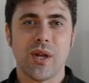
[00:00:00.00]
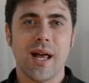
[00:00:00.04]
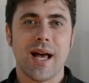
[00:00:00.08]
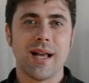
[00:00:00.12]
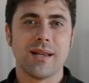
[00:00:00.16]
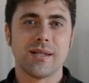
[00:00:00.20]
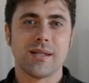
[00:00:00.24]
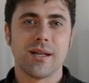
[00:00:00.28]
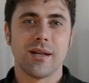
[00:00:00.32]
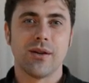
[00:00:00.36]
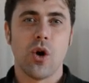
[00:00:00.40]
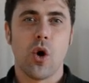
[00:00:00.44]
so
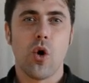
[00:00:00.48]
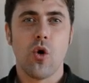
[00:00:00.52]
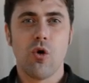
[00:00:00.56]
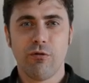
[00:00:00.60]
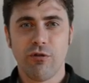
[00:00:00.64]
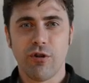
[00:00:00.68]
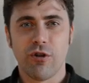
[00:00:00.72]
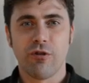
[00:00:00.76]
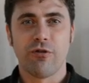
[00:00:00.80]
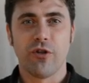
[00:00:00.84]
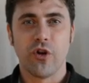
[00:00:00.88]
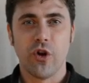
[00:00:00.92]
that's an
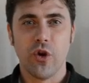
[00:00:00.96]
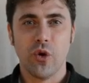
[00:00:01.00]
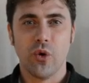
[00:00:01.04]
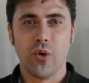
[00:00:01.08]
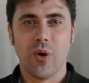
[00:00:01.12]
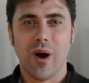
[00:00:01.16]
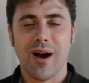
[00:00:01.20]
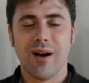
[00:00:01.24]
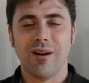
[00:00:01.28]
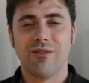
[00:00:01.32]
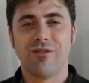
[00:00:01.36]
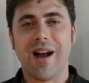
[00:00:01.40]

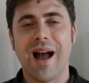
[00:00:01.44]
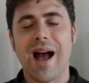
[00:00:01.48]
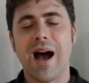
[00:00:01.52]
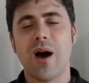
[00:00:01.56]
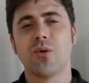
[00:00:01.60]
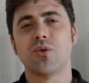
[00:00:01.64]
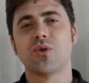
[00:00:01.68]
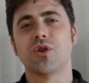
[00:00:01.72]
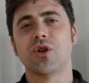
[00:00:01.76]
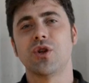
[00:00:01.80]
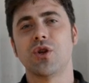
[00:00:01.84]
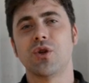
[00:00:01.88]
overview of
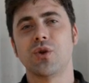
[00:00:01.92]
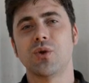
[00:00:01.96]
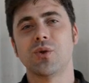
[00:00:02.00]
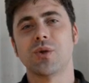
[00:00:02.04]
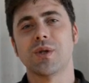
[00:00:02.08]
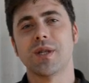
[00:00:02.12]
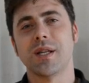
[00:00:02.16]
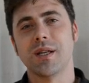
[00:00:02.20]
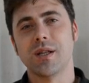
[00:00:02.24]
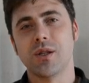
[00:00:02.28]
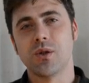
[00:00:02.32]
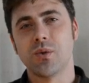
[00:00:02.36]
how to
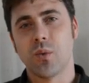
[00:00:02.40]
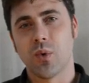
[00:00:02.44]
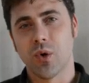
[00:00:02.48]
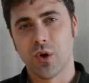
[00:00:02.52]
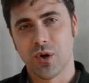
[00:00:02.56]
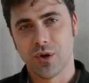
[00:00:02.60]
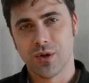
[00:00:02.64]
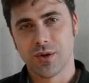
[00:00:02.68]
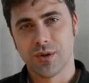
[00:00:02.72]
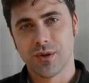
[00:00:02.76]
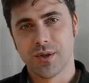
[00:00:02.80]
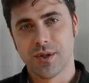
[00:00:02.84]
use these
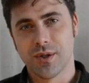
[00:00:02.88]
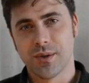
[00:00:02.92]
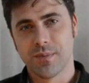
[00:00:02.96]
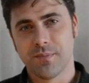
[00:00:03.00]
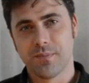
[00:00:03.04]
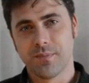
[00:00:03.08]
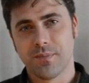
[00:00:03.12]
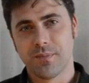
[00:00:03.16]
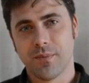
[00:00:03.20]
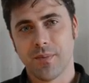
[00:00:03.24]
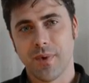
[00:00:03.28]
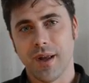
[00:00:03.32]

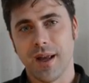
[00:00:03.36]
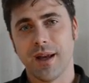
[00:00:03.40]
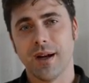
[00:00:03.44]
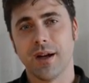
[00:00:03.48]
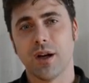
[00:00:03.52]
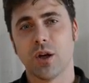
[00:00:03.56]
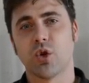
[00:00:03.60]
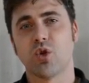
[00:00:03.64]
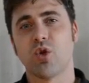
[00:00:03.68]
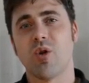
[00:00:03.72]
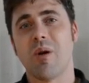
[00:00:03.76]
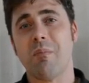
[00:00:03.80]
words
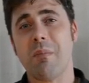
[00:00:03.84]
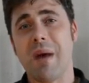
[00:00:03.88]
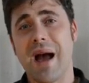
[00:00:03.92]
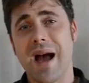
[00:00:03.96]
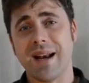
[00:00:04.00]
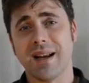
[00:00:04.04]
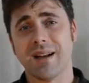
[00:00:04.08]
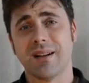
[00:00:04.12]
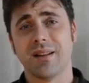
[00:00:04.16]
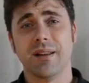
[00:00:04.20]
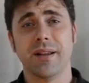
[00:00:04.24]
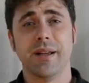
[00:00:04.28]
in a
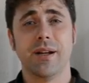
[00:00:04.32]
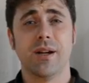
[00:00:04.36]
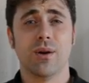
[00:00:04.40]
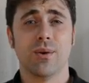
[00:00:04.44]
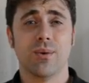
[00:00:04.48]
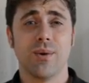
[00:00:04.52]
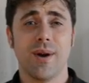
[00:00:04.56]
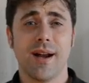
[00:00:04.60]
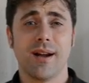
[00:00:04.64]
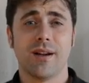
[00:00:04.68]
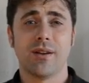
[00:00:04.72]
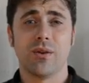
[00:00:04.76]
grammatically
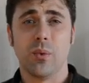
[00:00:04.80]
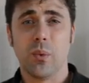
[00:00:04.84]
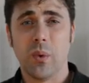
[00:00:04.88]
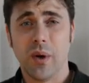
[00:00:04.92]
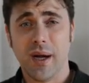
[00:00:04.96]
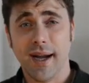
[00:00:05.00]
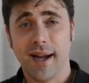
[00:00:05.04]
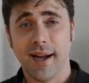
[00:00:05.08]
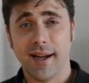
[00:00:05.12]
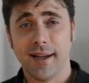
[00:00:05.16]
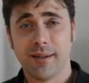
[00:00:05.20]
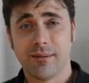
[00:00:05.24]

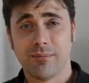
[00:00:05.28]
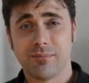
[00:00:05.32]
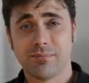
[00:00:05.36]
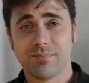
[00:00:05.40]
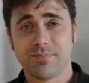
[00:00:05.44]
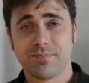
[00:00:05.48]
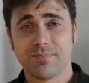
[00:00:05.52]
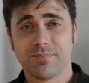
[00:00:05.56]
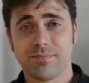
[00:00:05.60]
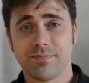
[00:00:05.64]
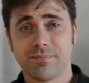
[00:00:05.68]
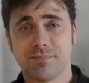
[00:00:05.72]
correct way.
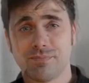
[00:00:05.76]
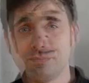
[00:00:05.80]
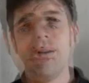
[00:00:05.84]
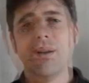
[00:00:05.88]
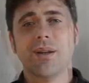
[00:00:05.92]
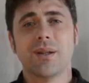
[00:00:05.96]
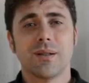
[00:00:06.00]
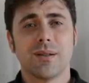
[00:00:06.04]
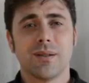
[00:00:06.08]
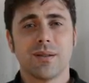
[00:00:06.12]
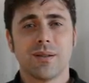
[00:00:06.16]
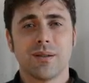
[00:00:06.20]

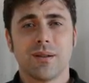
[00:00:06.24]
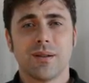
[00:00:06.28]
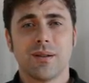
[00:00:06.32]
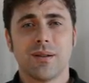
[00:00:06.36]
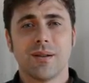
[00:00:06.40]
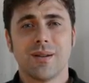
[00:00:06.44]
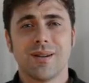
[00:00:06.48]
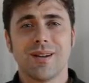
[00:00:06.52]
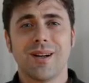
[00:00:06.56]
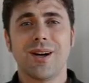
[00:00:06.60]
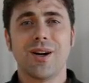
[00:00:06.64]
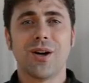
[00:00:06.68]

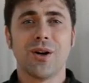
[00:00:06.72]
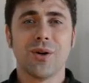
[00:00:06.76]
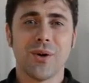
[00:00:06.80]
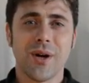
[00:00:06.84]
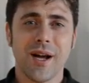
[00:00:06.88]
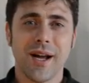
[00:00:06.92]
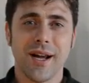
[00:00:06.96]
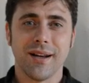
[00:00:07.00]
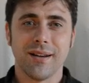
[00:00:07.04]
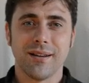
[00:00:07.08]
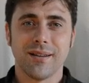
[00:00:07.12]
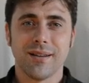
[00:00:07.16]

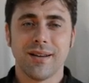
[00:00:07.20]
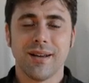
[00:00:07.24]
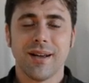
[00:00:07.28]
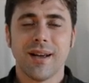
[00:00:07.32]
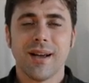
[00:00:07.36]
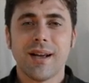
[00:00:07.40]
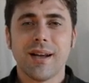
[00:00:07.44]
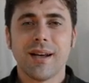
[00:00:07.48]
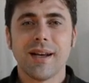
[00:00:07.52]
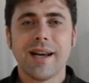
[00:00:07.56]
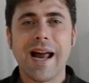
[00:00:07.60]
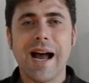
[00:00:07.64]
All right,
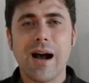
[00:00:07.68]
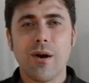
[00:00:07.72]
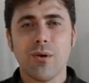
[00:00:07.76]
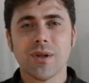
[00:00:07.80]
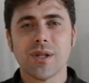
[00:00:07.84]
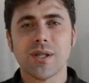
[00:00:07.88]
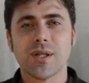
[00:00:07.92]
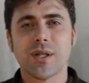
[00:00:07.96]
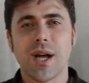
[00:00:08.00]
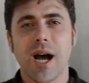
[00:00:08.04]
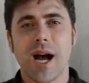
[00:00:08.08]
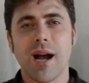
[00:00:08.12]

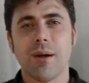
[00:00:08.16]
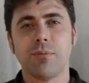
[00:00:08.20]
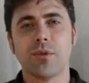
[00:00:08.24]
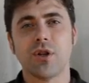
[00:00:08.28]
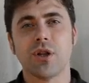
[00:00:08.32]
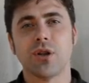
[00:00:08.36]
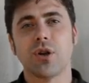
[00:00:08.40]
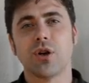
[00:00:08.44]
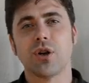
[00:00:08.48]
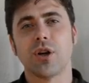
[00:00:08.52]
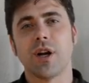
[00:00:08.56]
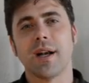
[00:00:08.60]
now it's
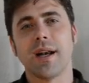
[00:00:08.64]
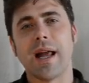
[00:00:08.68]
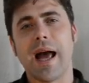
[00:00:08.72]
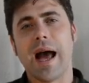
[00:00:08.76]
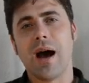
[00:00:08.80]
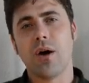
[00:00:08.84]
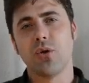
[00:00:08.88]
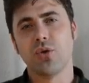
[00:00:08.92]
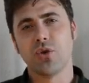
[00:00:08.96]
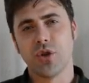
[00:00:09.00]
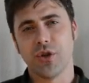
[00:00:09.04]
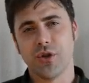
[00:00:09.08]
time to look
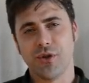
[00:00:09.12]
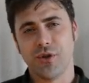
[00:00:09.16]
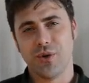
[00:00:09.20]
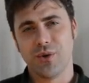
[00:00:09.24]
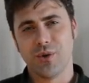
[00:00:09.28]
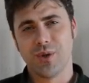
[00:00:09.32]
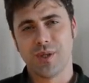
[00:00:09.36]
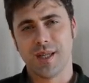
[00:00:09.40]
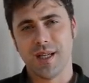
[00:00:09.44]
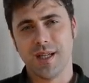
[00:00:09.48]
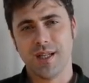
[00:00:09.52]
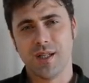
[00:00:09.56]
at how to
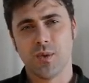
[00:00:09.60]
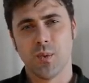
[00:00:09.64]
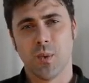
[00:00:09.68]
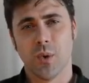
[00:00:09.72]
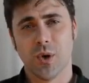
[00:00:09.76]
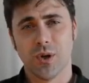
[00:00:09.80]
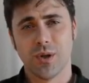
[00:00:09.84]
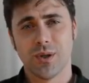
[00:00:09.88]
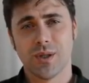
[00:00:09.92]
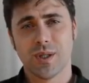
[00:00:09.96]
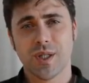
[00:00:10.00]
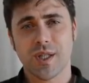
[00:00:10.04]
use
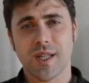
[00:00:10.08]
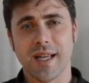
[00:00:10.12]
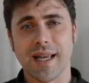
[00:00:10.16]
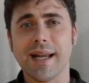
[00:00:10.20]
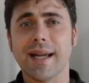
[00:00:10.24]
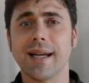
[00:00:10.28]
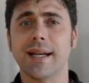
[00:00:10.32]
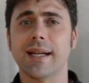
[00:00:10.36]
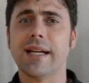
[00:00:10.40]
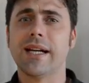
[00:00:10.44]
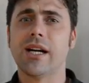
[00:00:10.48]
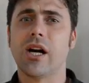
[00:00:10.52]
these
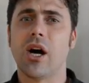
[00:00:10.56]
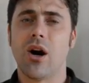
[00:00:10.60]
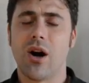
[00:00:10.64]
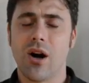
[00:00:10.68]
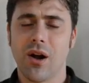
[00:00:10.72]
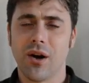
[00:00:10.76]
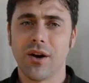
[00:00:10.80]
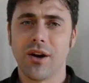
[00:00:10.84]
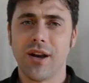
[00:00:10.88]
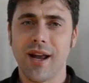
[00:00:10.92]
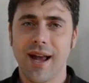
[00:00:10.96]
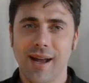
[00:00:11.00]
words in
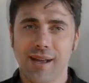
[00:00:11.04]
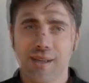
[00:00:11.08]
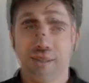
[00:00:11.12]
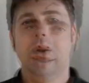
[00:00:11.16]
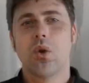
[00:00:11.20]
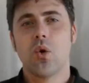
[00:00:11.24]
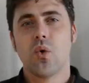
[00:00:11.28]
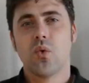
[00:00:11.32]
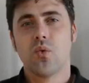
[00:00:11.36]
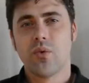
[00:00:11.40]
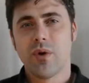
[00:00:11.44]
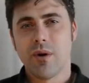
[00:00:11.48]

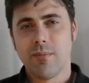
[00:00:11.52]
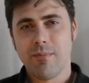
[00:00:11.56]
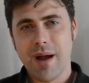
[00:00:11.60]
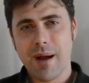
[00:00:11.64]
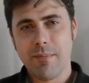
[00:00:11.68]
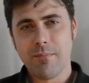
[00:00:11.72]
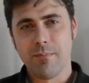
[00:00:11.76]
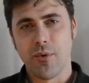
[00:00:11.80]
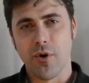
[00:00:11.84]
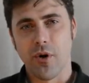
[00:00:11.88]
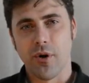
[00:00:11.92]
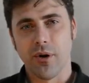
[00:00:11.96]
context.
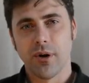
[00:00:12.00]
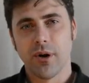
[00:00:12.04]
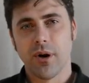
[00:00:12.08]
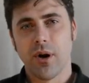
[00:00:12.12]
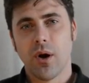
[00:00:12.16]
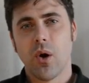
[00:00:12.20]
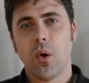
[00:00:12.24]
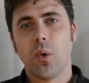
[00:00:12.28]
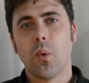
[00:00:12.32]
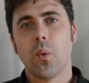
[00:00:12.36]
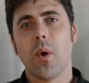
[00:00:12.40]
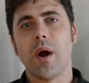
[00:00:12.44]

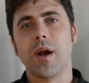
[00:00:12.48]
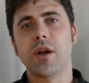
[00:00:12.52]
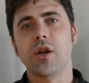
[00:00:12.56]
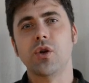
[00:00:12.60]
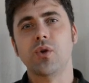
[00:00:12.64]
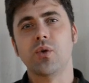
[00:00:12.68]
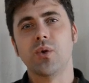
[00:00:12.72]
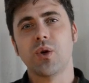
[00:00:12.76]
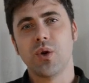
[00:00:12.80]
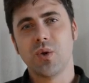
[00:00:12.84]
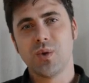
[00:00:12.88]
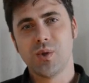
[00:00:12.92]
Remember,
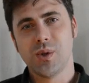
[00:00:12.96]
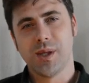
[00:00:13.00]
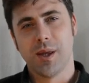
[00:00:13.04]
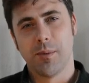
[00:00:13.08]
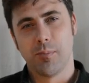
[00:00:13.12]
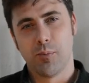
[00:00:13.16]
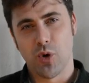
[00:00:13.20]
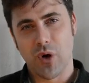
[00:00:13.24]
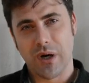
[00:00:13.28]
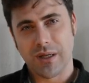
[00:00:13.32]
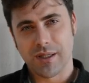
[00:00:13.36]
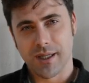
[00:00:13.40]
when you
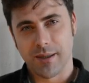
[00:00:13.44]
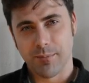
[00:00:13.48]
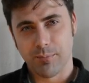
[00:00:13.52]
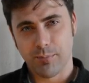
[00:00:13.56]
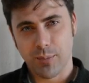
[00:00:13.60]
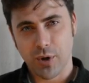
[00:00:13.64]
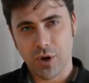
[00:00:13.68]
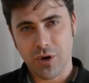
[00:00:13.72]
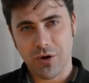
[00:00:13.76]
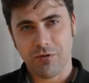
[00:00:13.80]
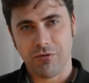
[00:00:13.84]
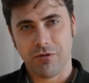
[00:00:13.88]
use the
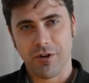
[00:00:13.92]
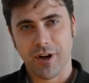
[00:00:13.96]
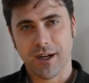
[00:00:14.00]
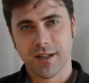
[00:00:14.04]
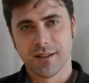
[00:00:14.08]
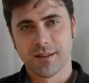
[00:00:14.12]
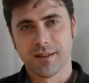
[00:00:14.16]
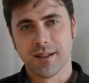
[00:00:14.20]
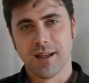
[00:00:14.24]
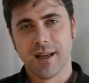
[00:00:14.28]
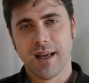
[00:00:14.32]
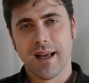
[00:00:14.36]
present
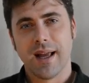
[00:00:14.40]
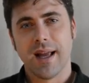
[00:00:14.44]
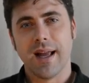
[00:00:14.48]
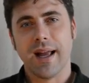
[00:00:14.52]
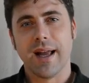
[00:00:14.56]
perfect,